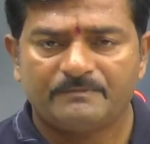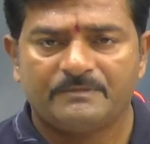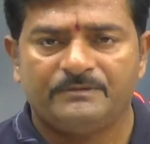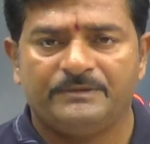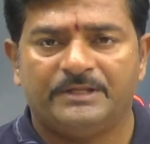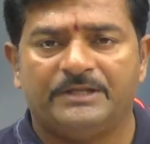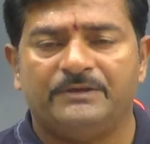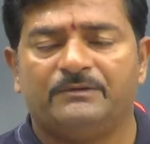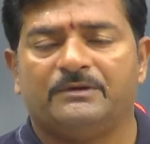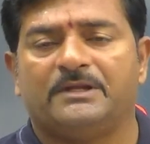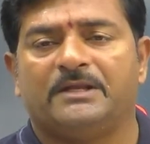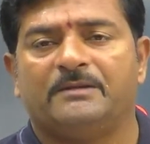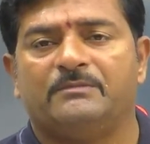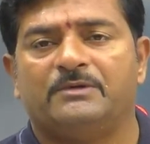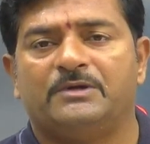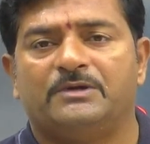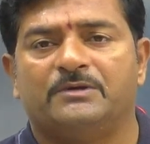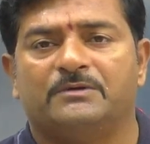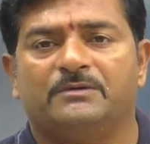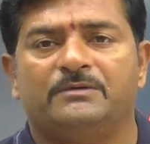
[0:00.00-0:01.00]
then you can
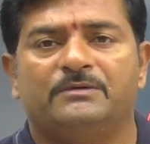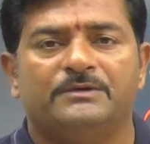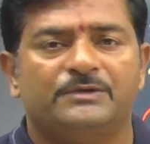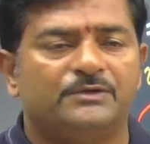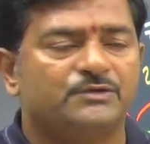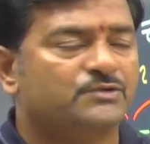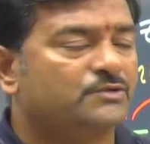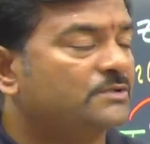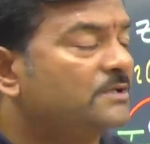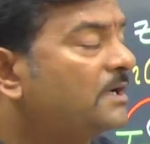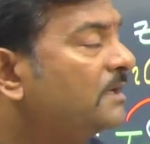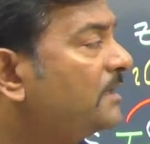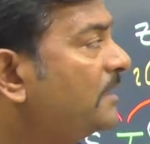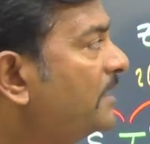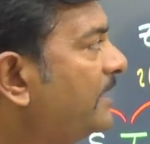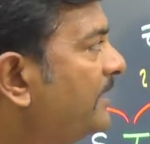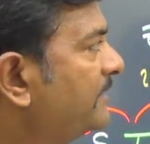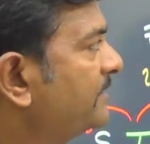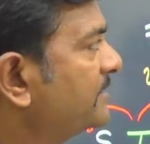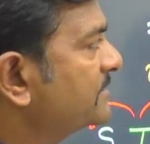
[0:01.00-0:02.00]
able to, you should not
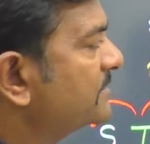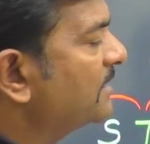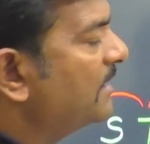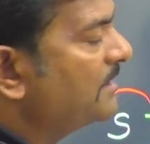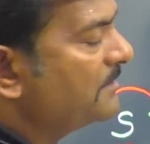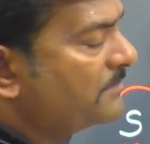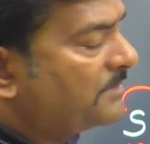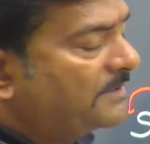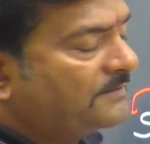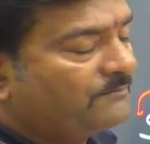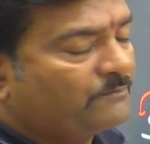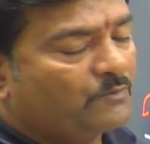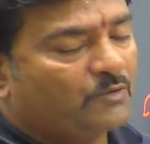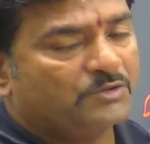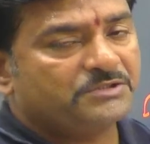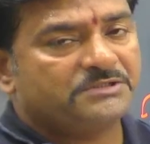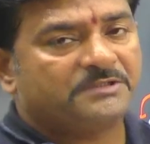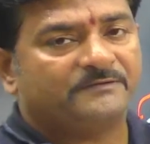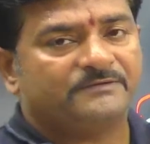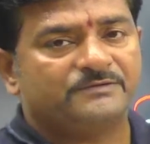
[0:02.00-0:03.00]
learn like this. But
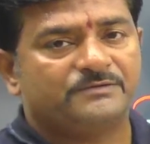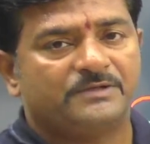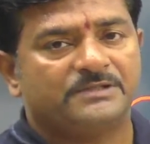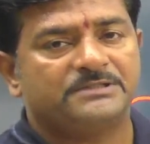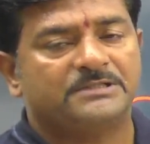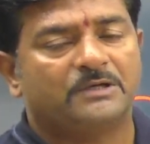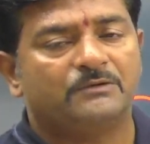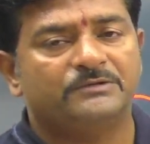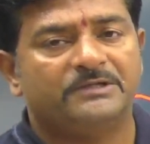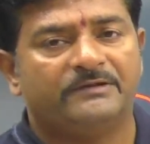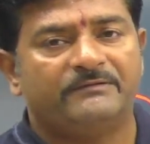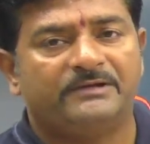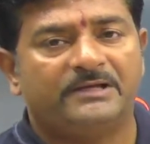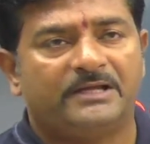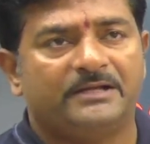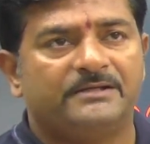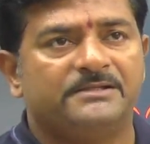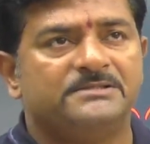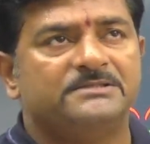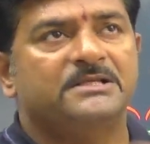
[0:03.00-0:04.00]
most of the students, how they will
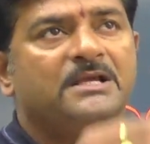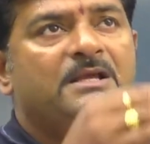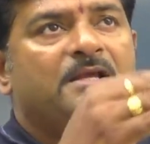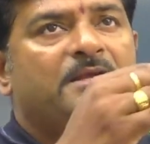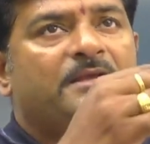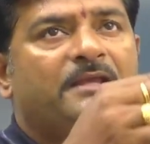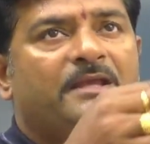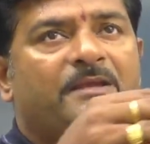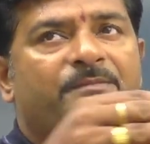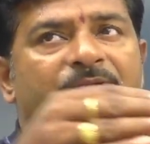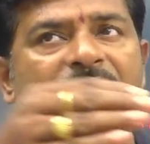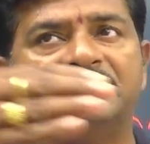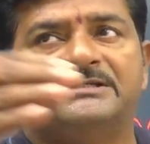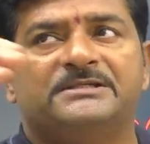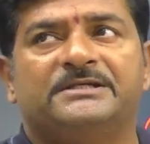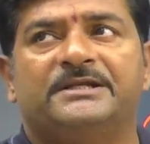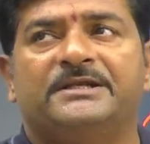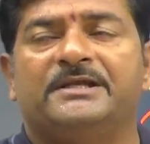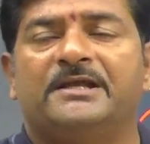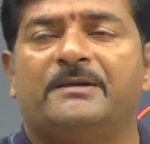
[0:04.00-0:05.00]
learn is A, B,
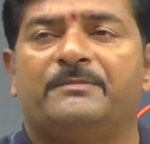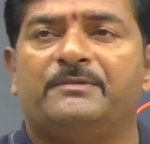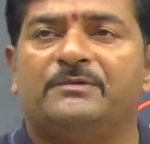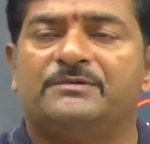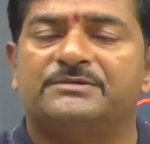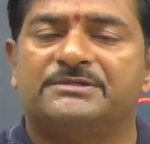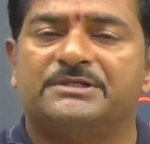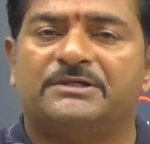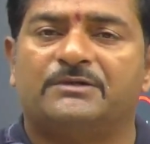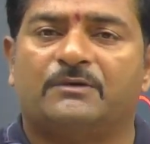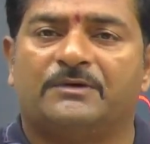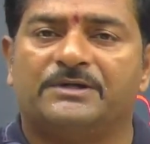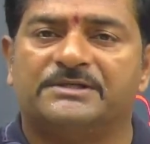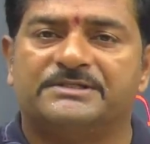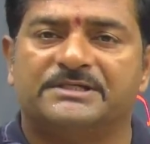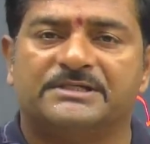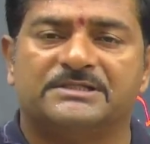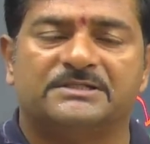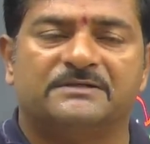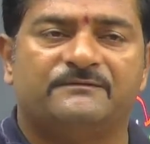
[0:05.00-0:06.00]
C, D up to Z
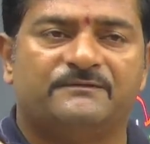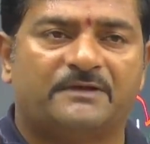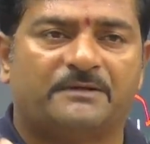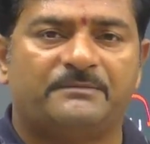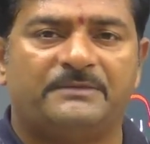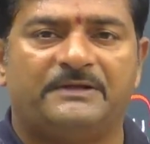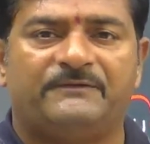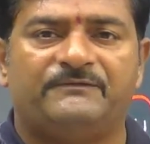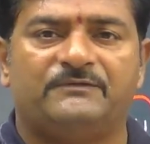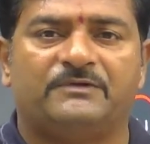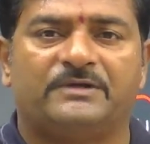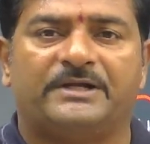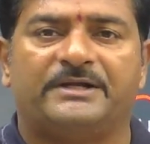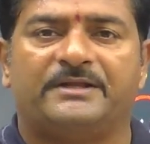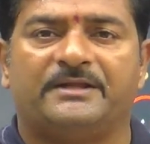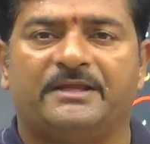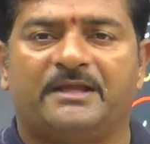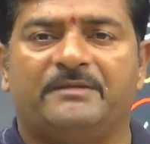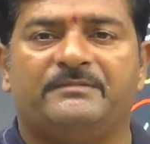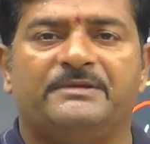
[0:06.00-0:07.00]
26 from left to right.
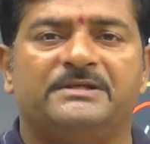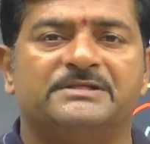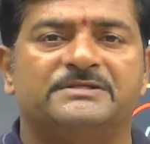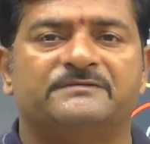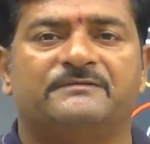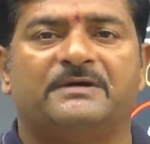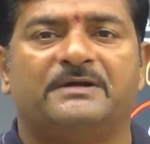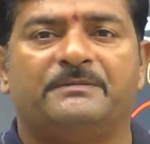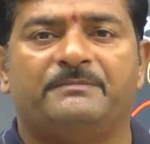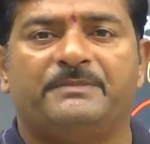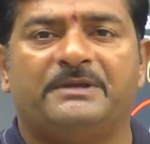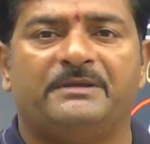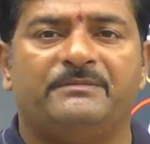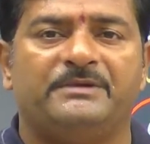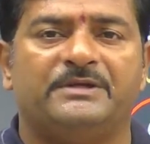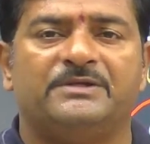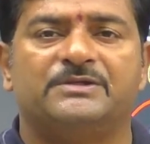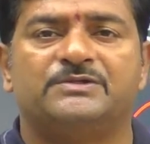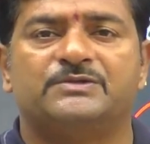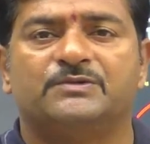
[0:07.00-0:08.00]
A means 1, B
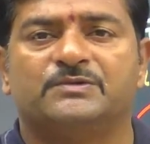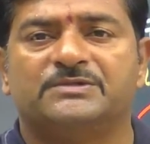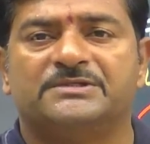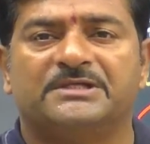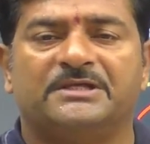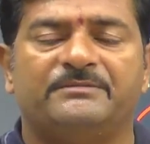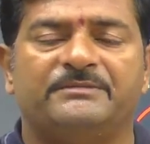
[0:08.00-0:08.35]
means 2, C